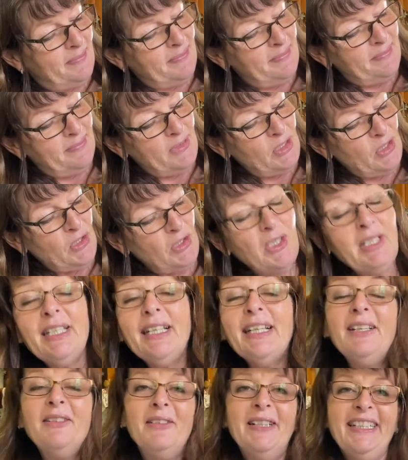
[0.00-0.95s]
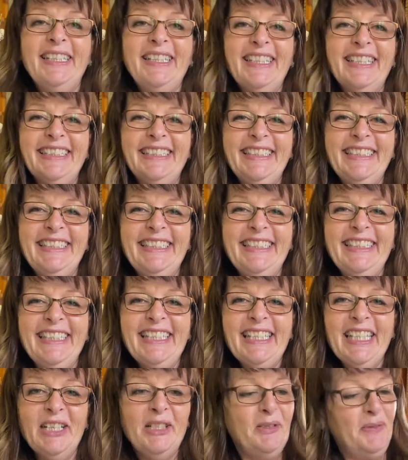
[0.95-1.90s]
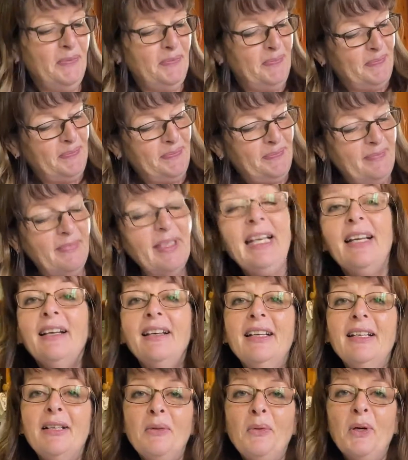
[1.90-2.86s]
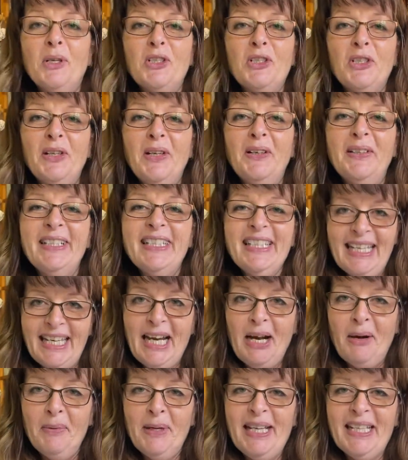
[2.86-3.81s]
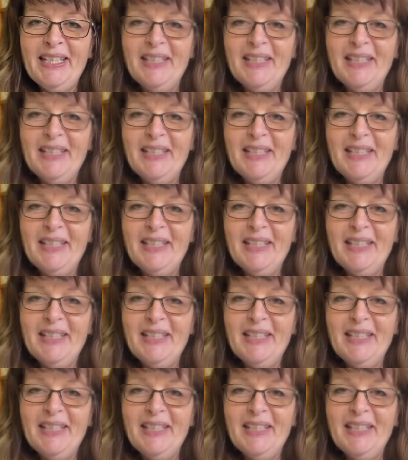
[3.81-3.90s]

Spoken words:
just to decorate. So watch along, see how we get